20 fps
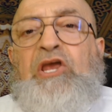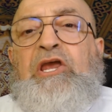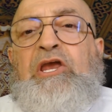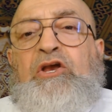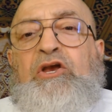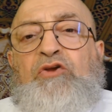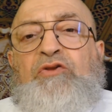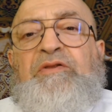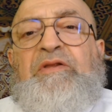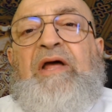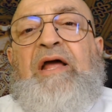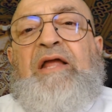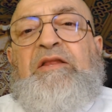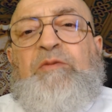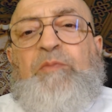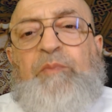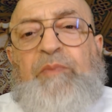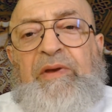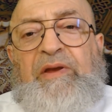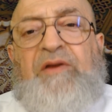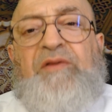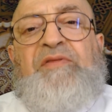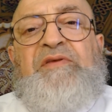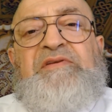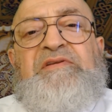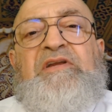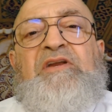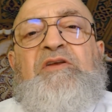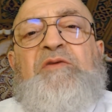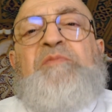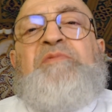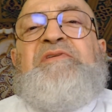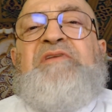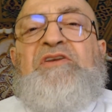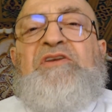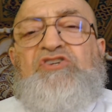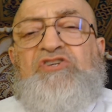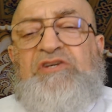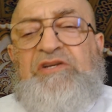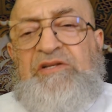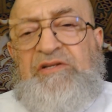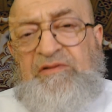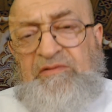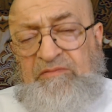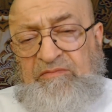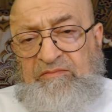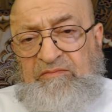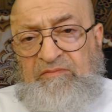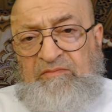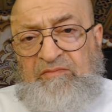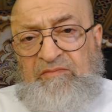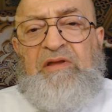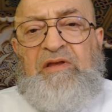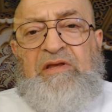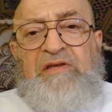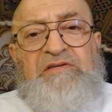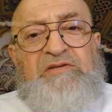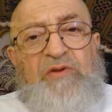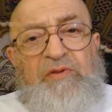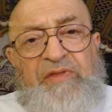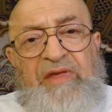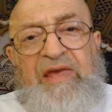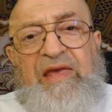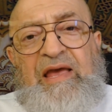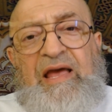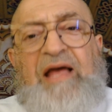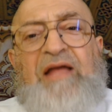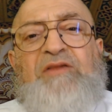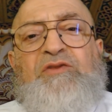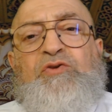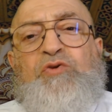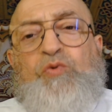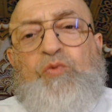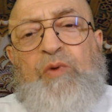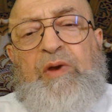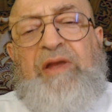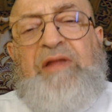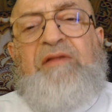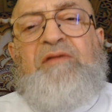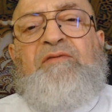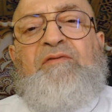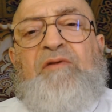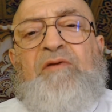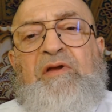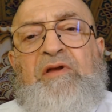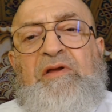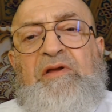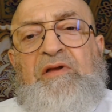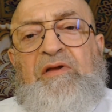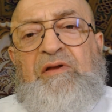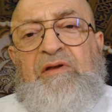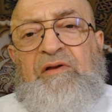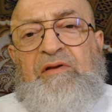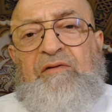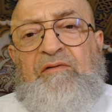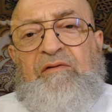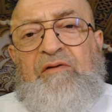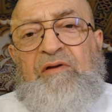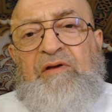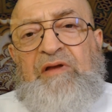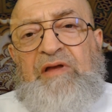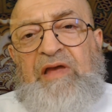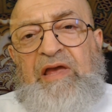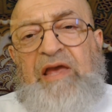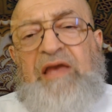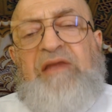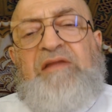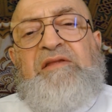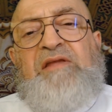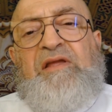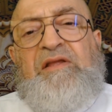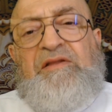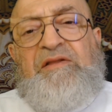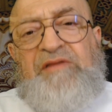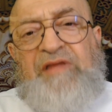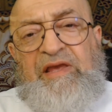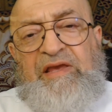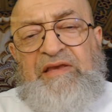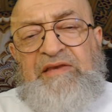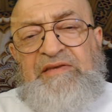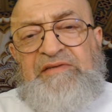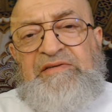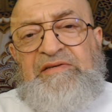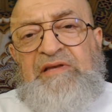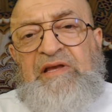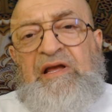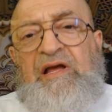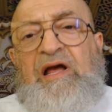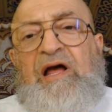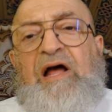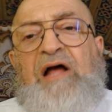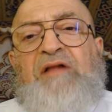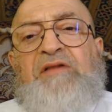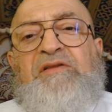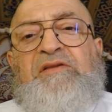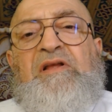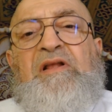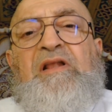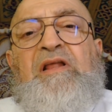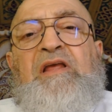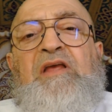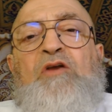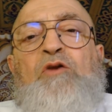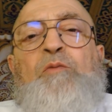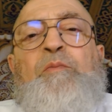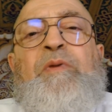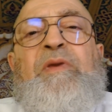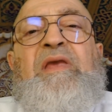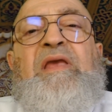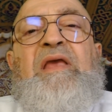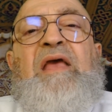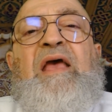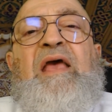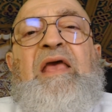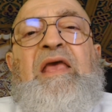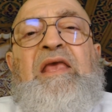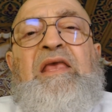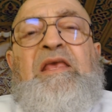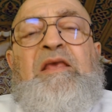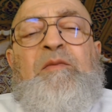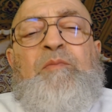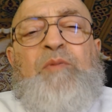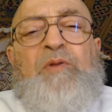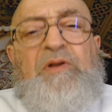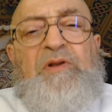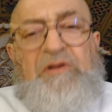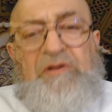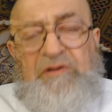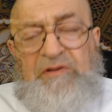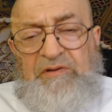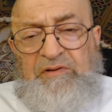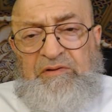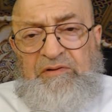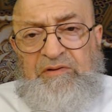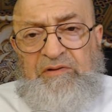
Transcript: he could not bear the circumcision. So they had to wait eight days until he'll be able